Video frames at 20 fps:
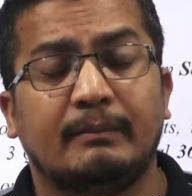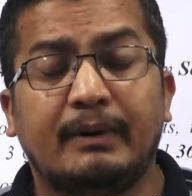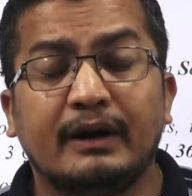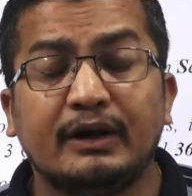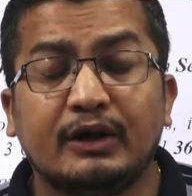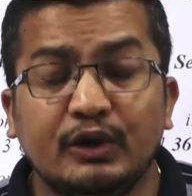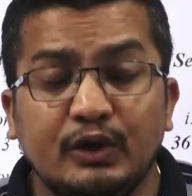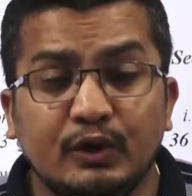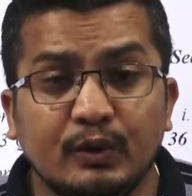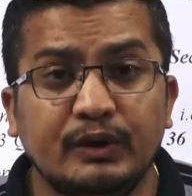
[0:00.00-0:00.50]

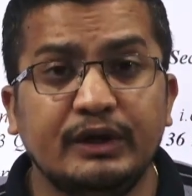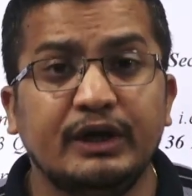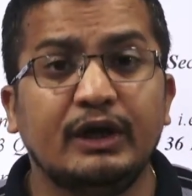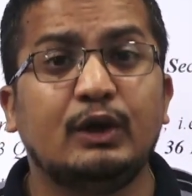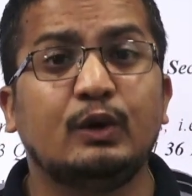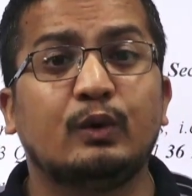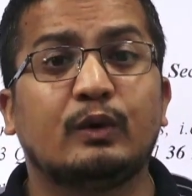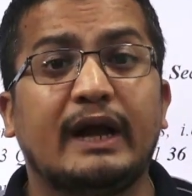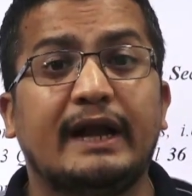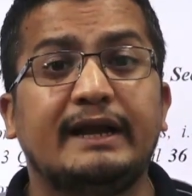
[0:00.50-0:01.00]
but you need
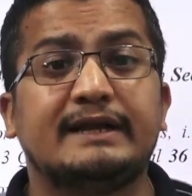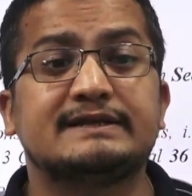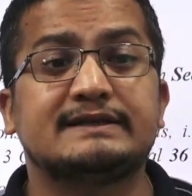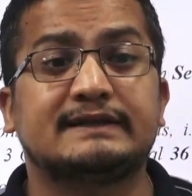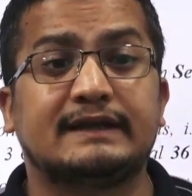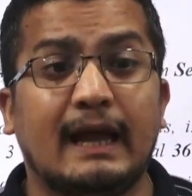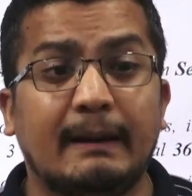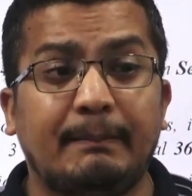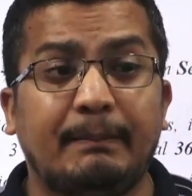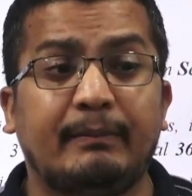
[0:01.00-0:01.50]
to write
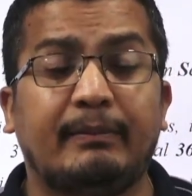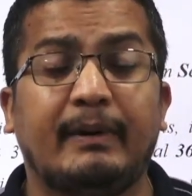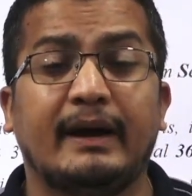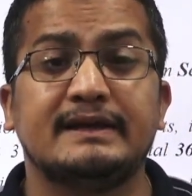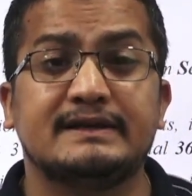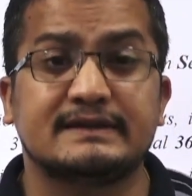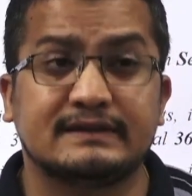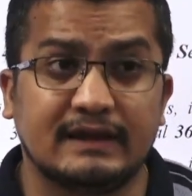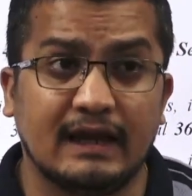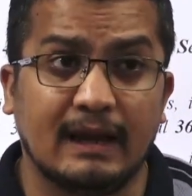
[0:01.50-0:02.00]
step by
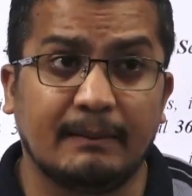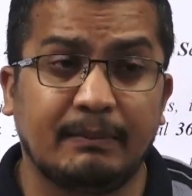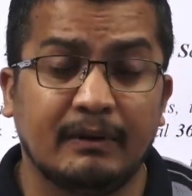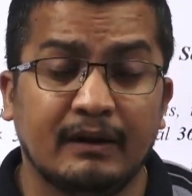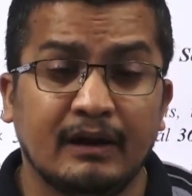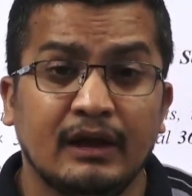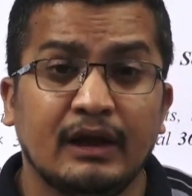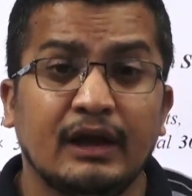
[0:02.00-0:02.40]
step